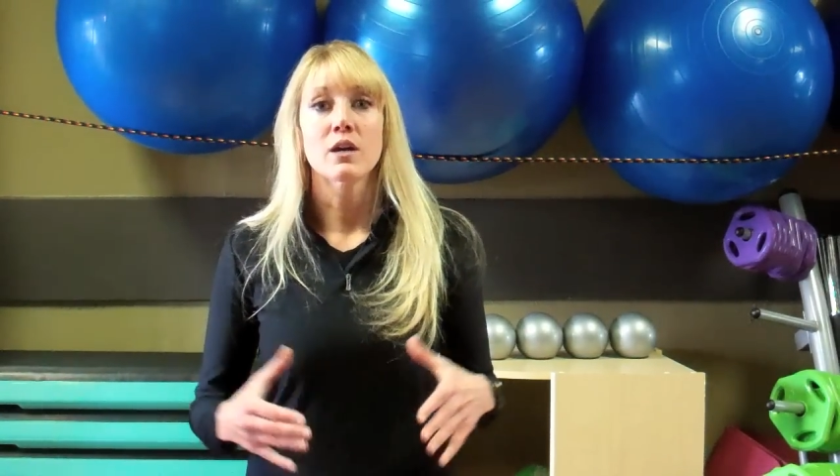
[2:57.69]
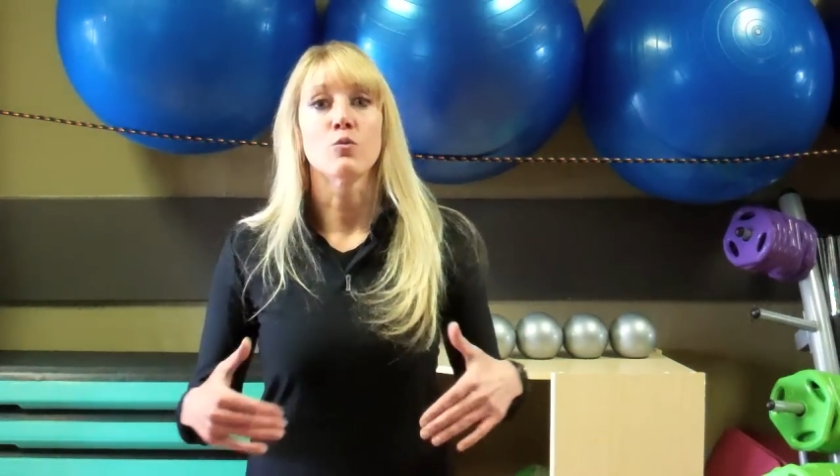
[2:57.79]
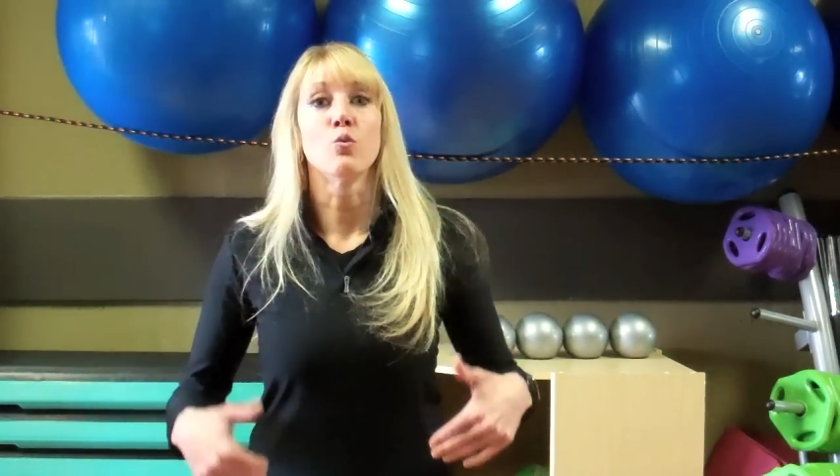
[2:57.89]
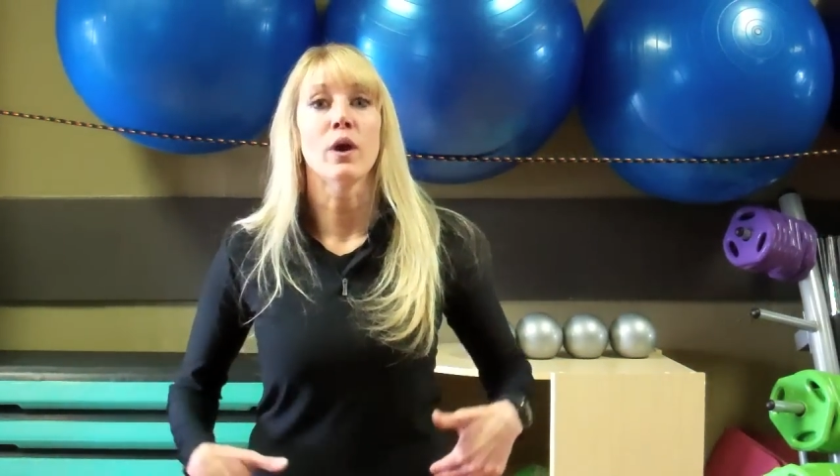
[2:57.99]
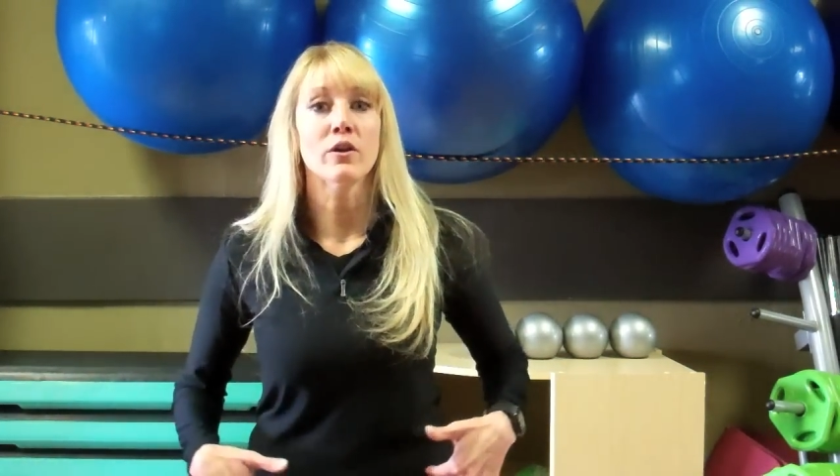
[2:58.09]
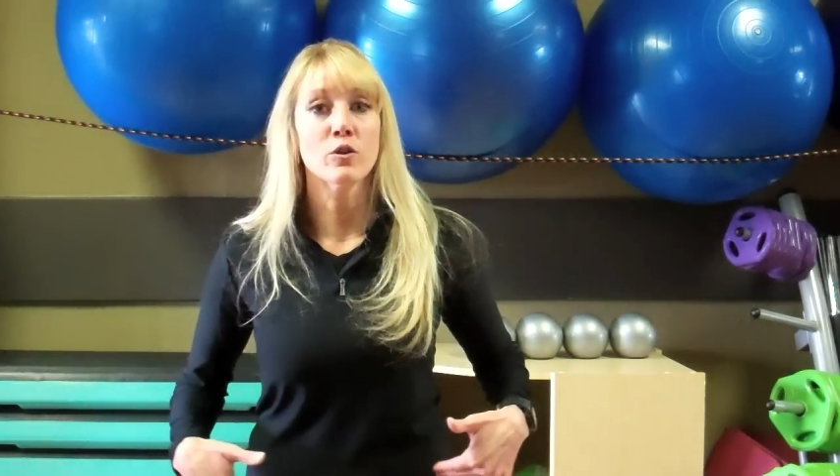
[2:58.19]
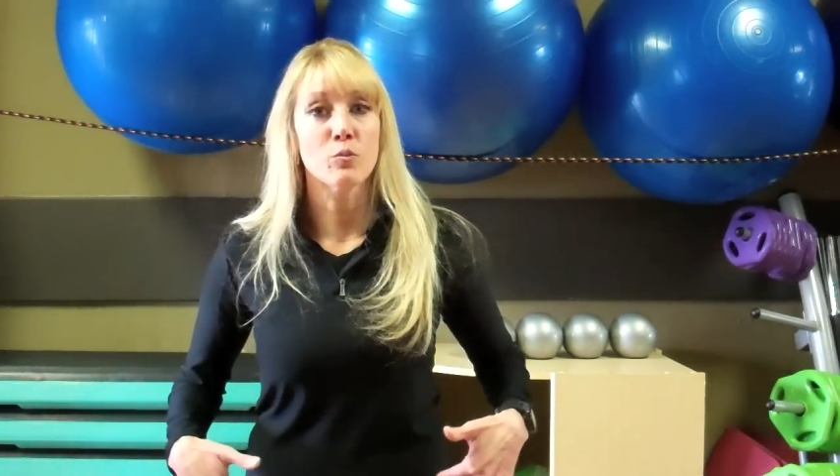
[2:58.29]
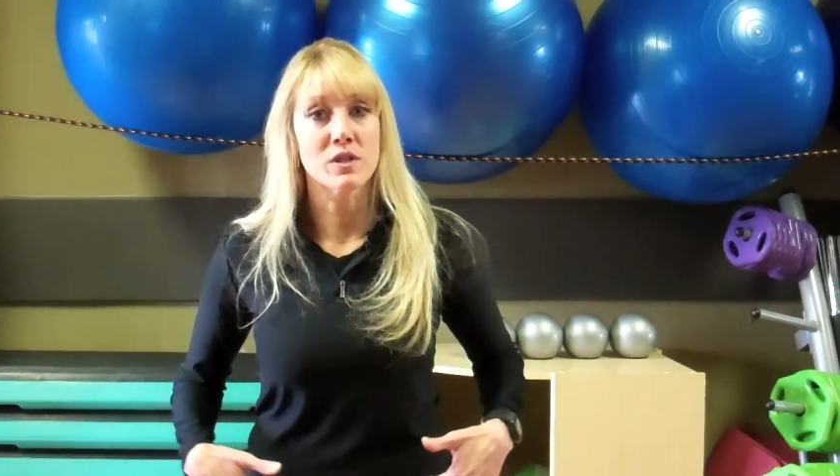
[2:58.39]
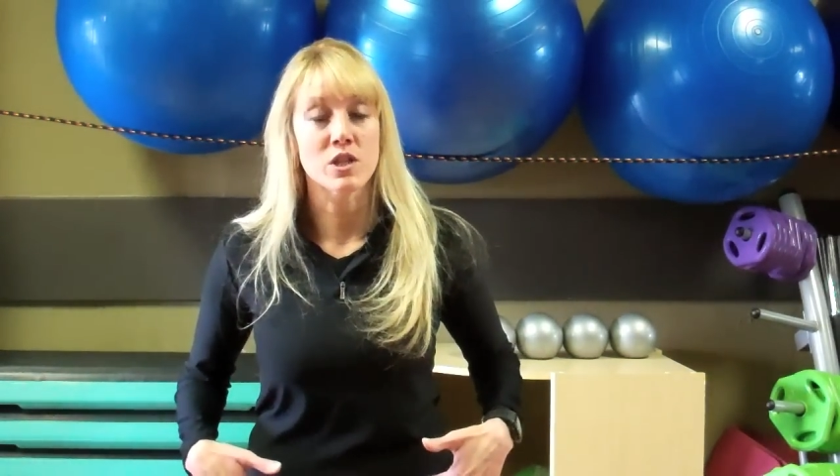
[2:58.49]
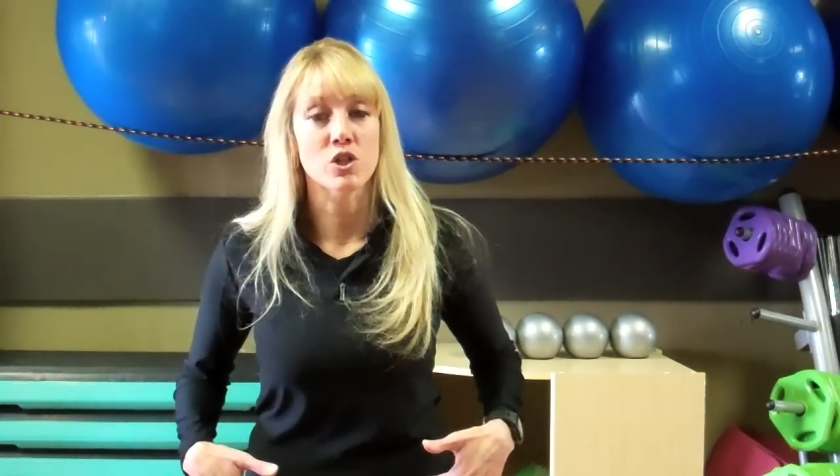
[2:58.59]
where the
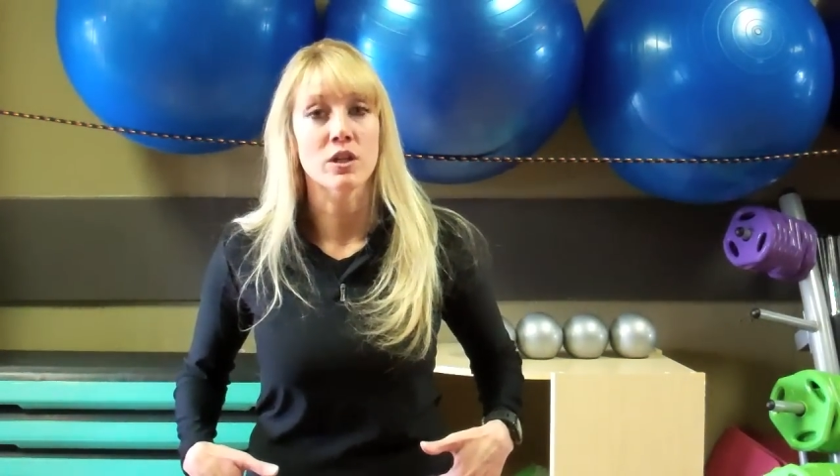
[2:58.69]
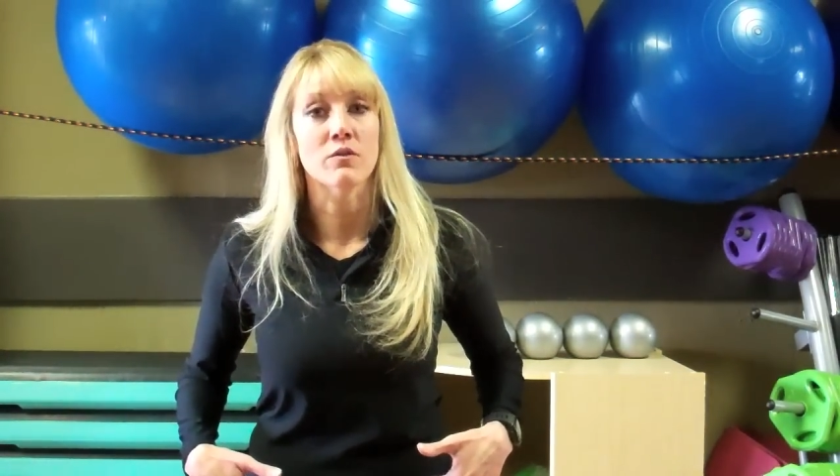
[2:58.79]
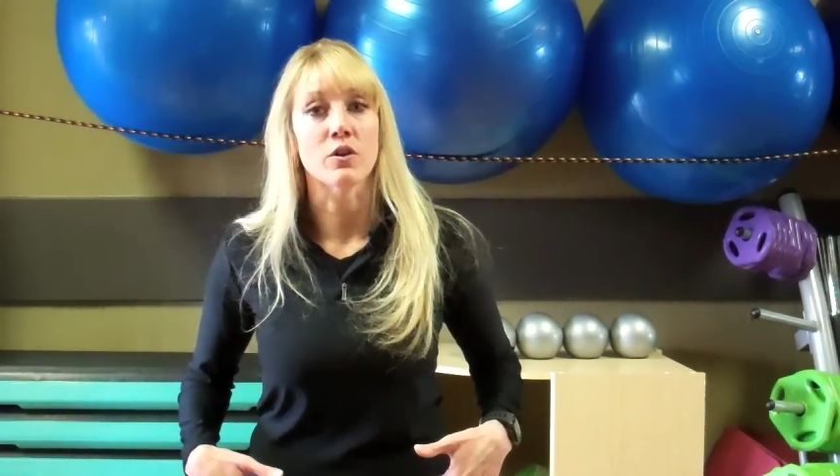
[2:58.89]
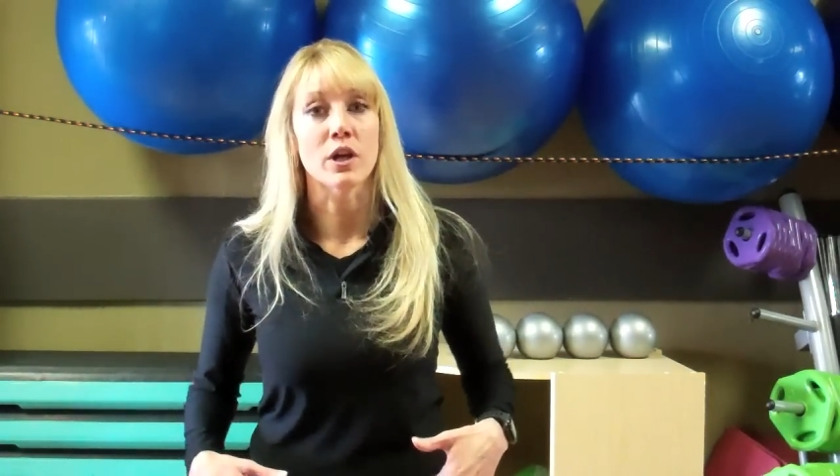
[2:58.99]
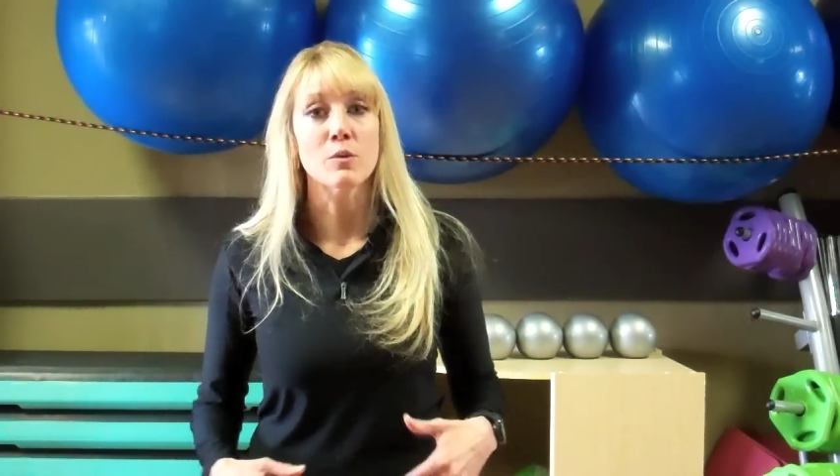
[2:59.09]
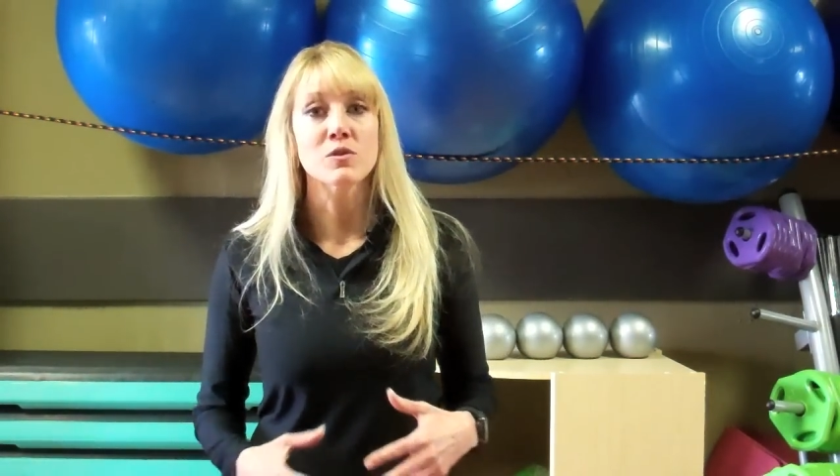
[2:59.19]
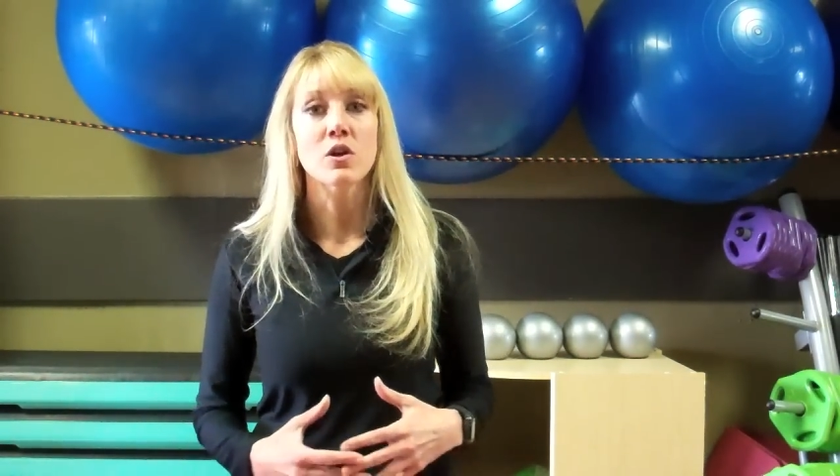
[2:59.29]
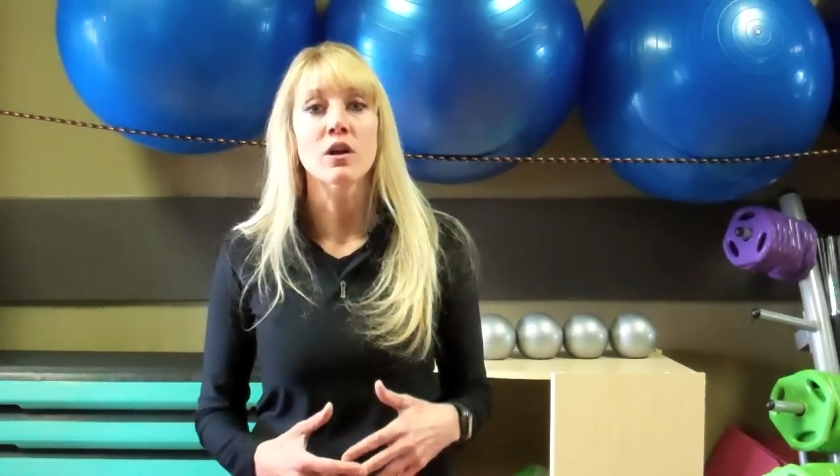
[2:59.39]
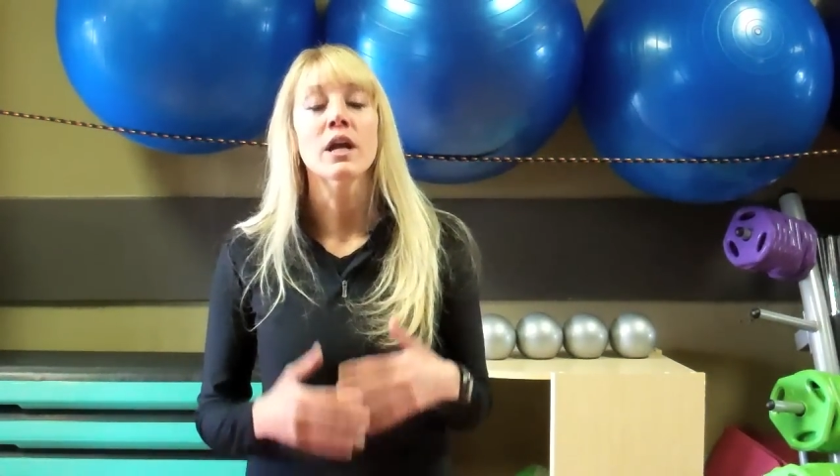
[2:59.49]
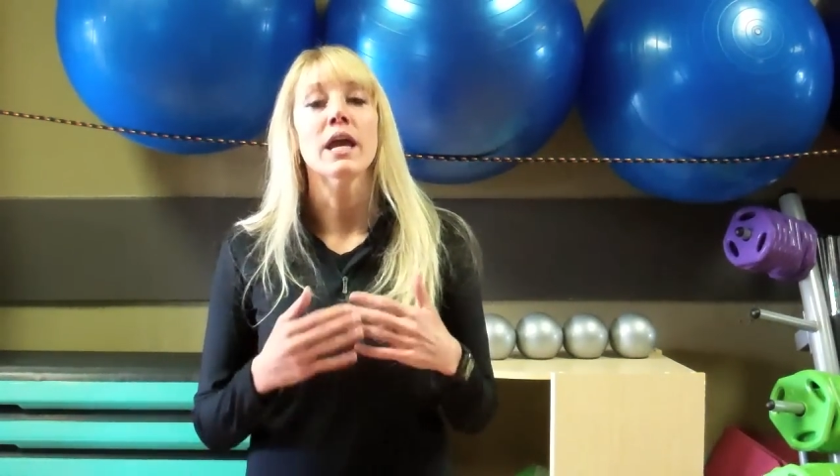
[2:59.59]
positioning of your hips
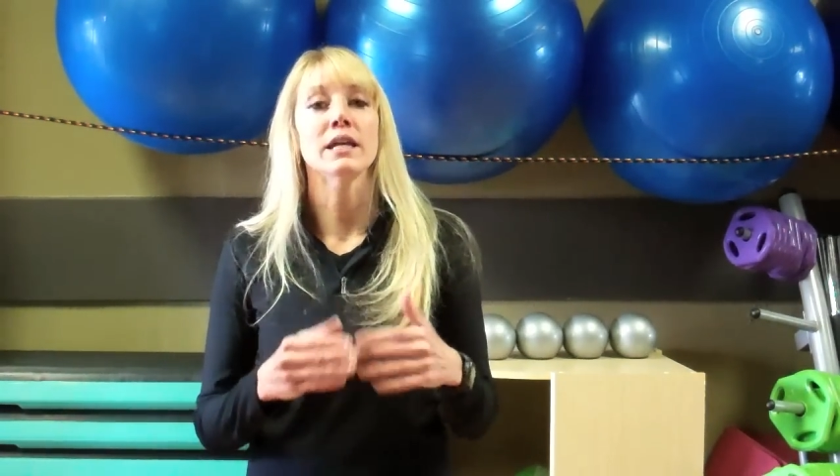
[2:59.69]
are,